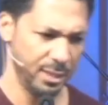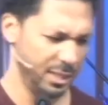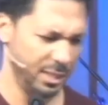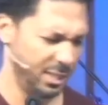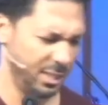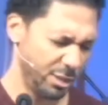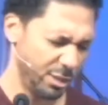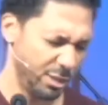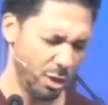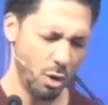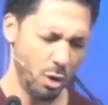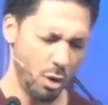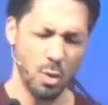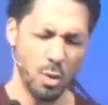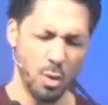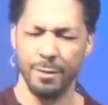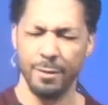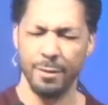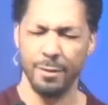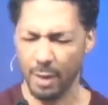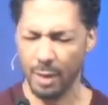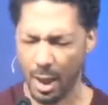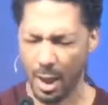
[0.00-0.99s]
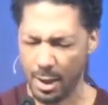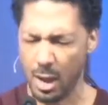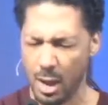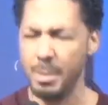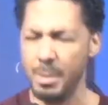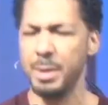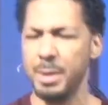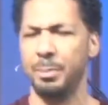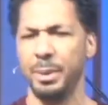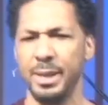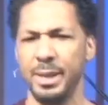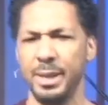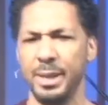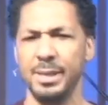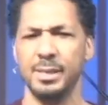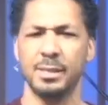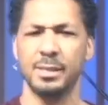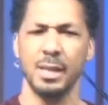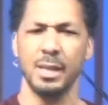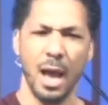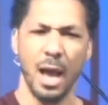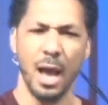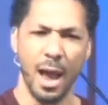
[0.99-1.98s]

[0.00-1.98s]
He says, no, I come in peace.